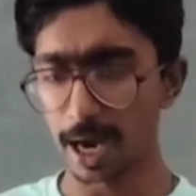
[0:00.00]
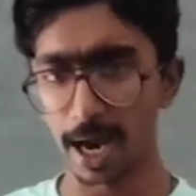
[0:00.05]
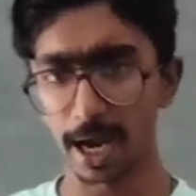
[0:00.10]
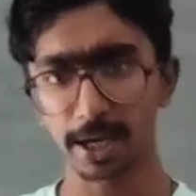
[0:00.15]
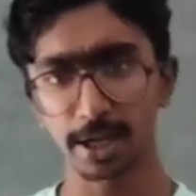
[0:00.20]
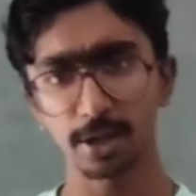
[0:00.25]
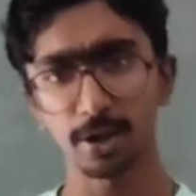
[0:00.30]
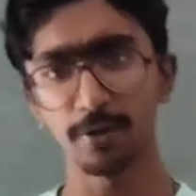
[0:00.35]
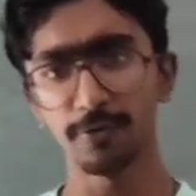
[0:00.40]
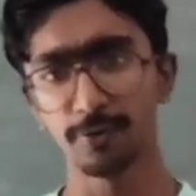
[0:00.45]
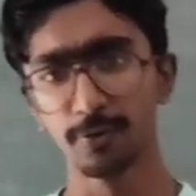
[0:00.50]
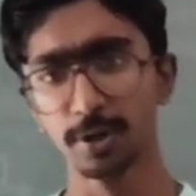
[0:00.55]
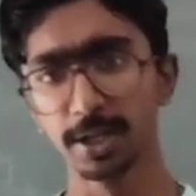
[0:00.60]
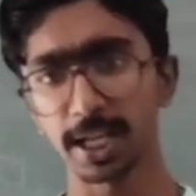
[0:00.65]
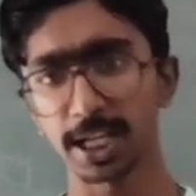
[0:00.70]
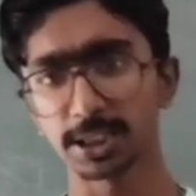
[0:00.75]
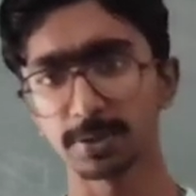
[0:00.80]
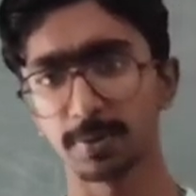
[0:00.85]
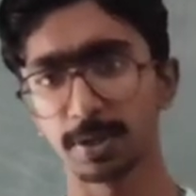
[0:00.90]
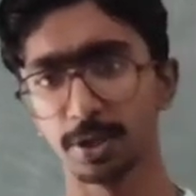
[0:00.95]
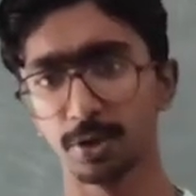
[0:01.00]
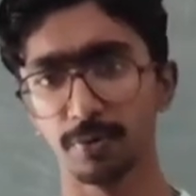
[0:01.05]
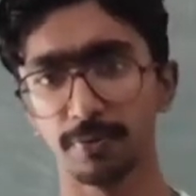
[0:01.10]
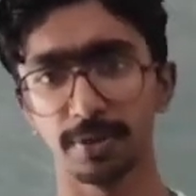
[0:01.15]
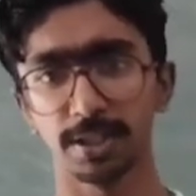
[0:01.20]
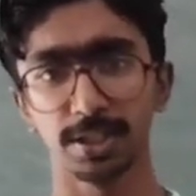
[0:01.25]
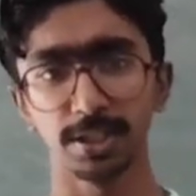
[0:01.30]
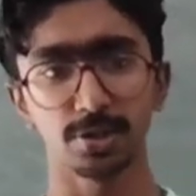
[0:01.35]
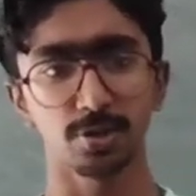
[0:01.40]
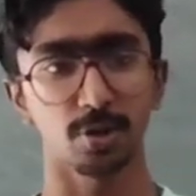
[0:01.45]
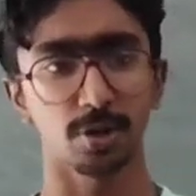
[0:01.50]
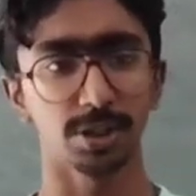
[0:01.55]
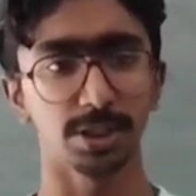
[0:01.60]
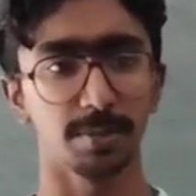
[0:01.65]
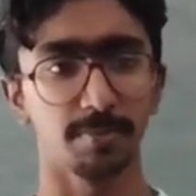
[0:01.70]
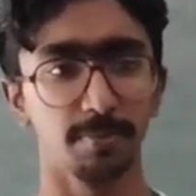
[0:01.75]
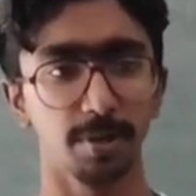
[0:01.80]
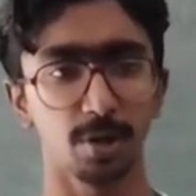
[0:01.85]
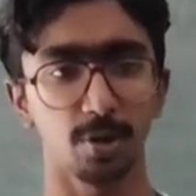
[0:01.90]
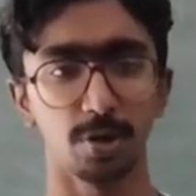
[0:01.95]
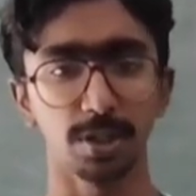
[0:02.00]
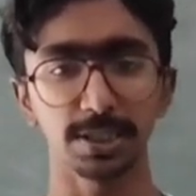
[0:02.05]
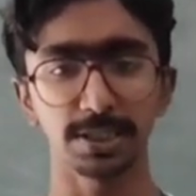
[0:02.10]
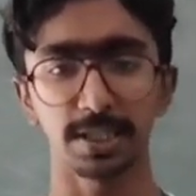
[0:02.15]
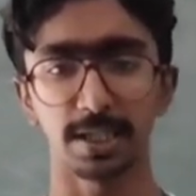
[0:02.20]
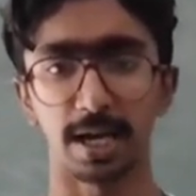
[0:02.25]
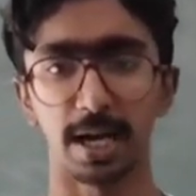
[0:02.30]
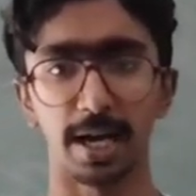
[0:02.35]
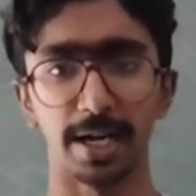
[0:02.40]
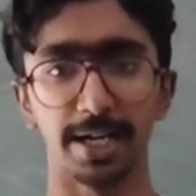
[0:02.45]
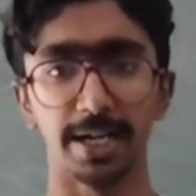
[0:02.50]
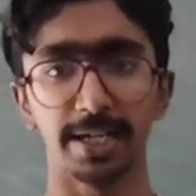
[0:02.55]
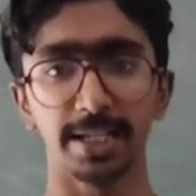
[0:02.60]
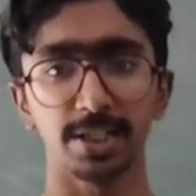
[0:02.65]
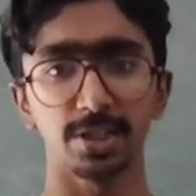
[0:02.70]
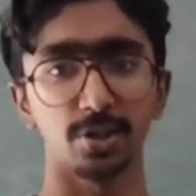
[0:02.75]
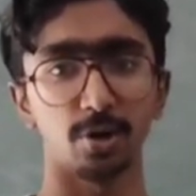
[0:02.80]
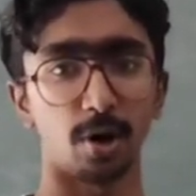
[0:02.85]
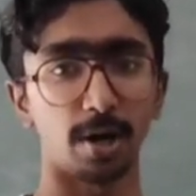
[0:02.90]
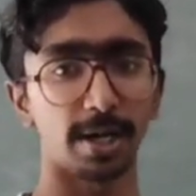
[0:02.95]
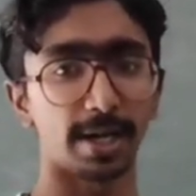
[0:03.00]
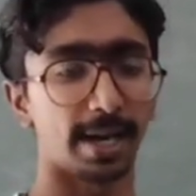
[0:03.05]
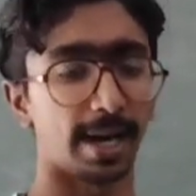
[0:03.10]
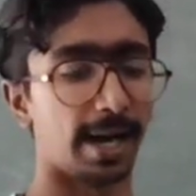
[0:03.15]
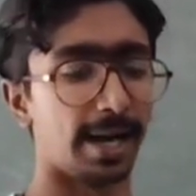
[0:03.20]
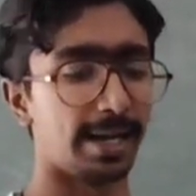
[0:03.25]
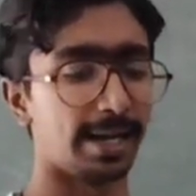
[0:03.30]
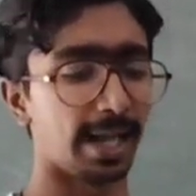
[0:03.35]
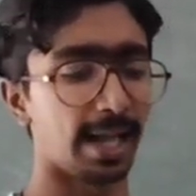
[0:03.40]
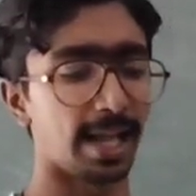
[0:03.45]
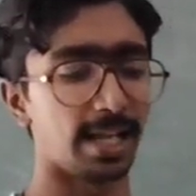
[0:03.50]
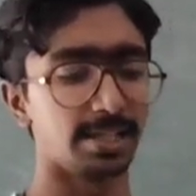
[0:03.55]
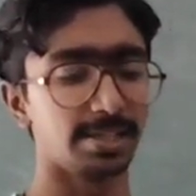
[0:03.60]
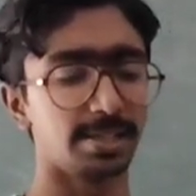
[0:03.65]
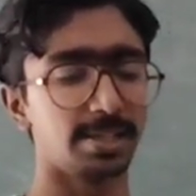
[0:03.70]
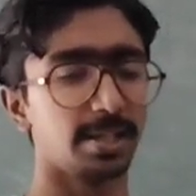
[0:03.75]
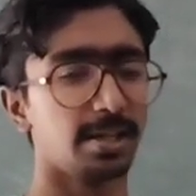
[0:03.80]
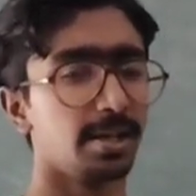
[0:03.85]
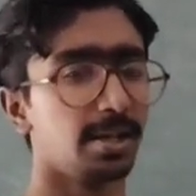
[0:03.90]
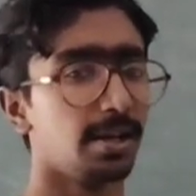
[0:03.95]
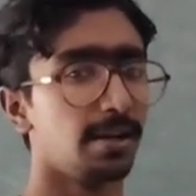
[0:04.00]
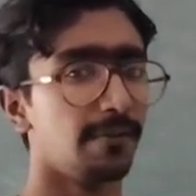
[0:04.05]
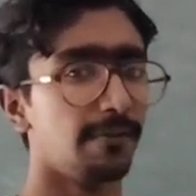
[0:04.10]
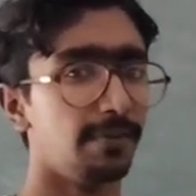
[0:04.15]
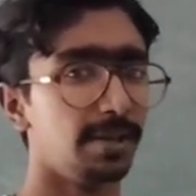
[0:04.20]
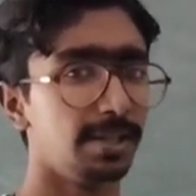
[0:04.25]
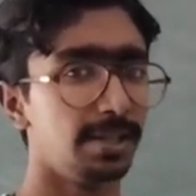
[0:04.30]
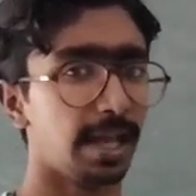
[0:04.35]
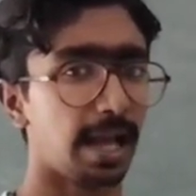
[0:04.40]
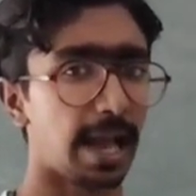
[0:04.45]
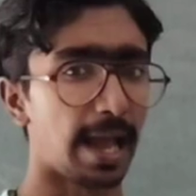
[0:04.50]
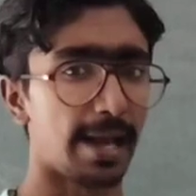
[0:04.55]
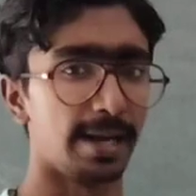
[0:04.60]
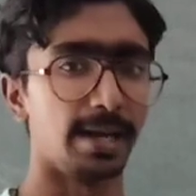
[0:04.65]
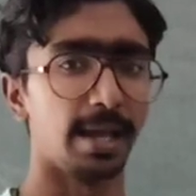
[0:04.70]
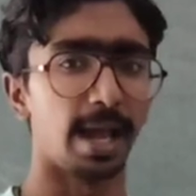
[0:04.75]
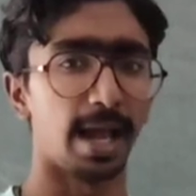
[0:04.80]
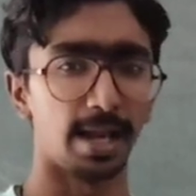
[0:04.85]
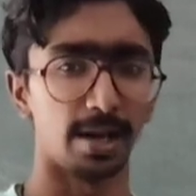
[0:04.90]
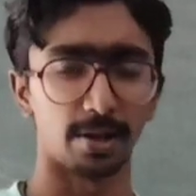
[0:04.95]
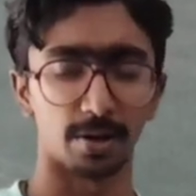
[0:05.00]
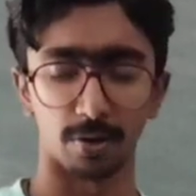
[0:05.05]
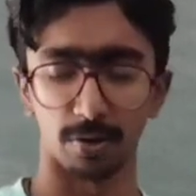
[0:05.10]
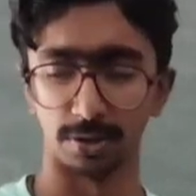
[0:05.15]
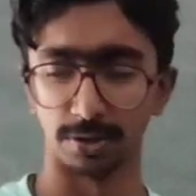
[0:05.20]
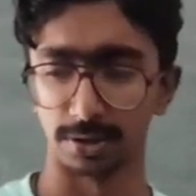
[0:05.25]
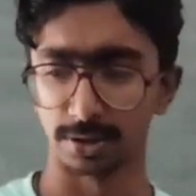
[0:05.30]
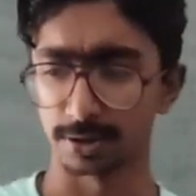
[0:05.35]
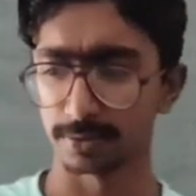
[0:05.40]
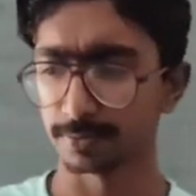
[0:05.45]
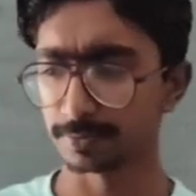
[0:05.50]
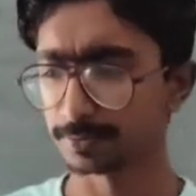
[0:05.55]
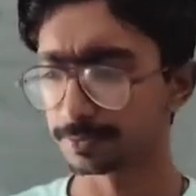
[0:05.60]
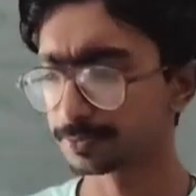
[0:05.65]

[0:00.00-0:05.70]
I cannot fully explain you with this concept because it is not attached with an ailerons.